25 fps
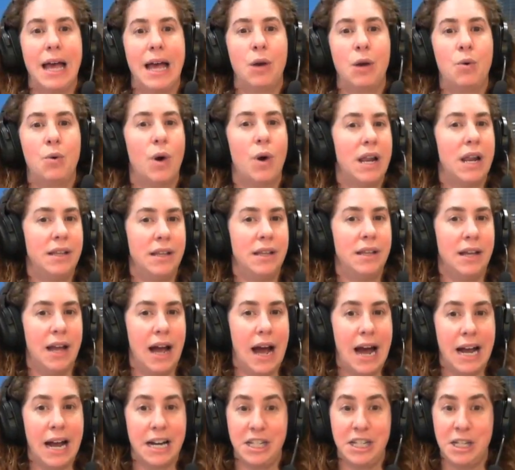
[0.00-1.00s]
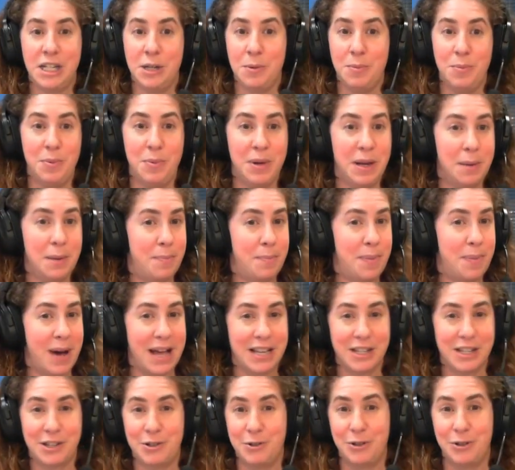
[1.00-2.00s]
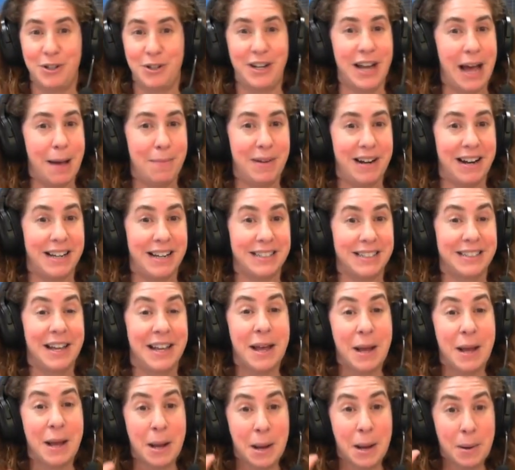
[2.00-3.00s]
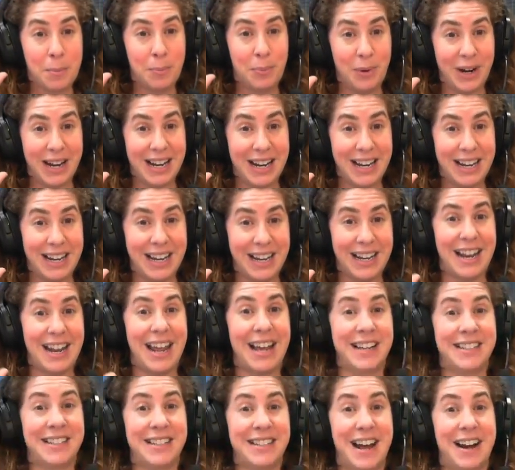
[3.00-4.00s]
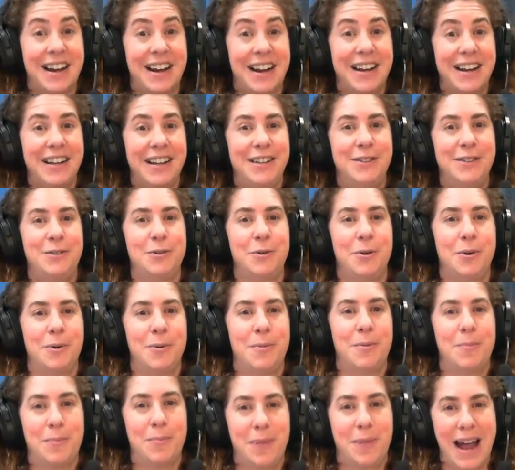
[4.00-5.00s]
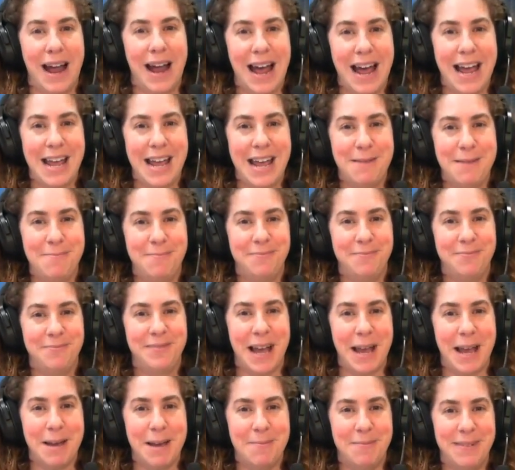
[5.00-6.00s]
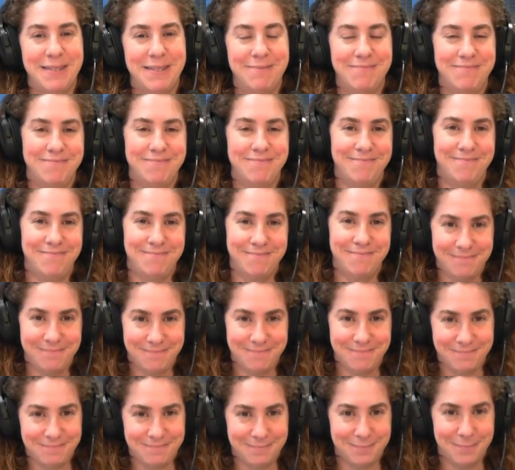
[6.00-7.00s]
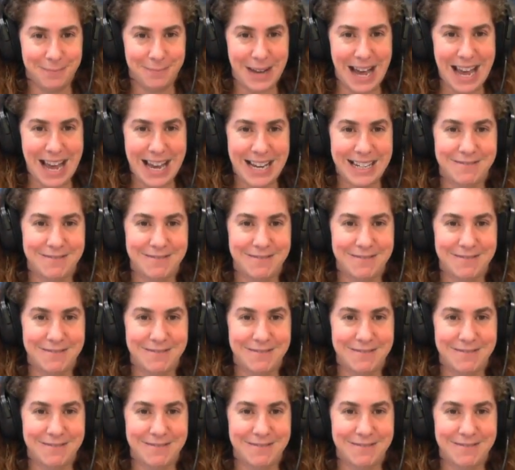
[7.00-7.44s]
quality RGB pass through cameras, bringing XR into prime time. Bye.